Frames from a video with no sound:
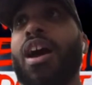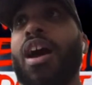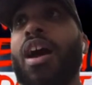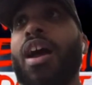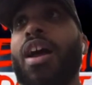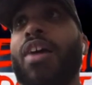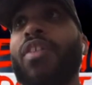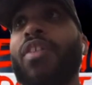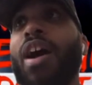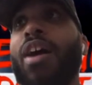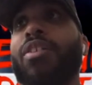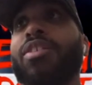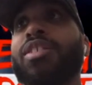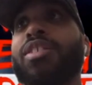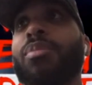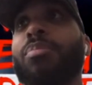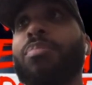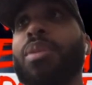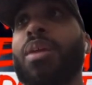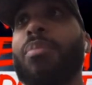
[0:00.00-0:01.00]
if I was to
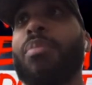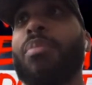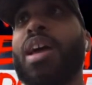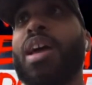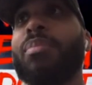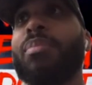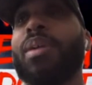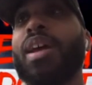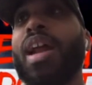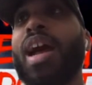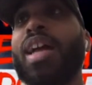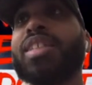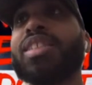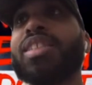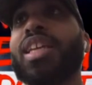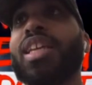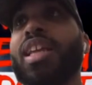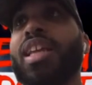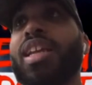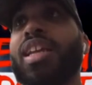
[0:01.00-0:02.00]
be a betting man, I'd
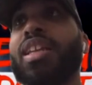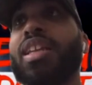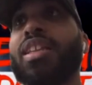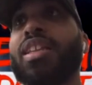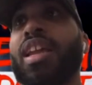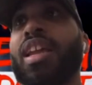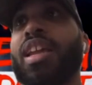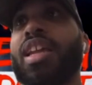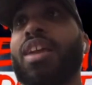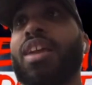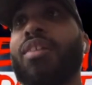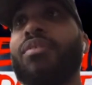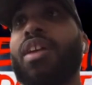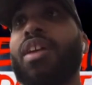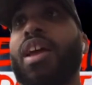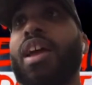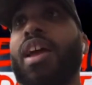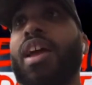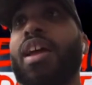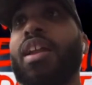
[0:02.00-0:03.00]
say they, they give
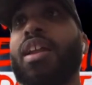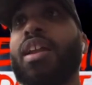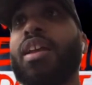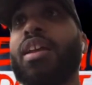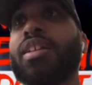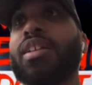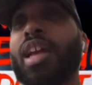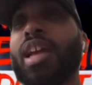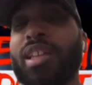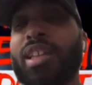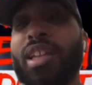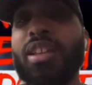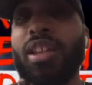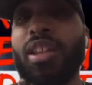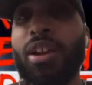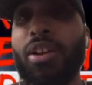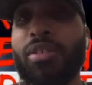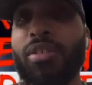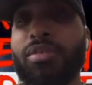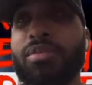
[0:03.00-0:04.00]
that, because I think
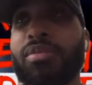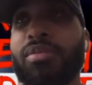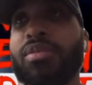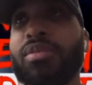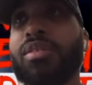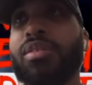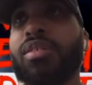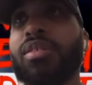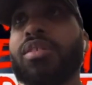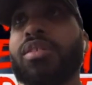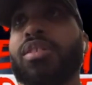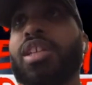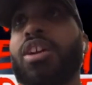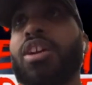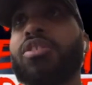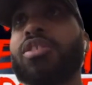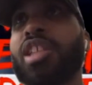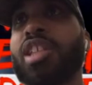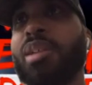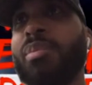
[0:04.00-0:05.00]
they're,
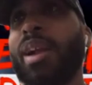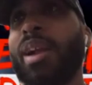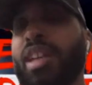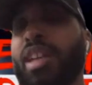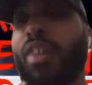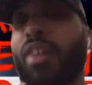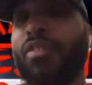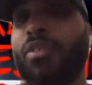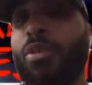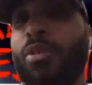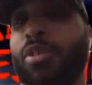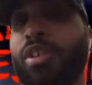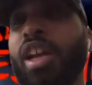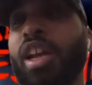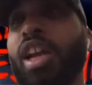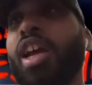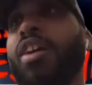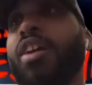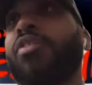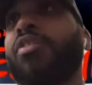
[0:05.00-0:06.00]
TLC match got four and a
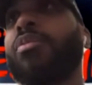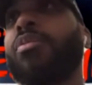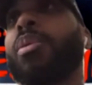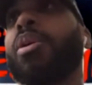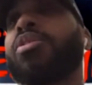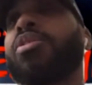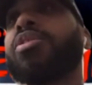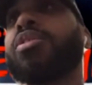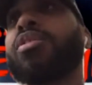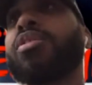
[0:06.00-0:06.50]
half from Meltzer.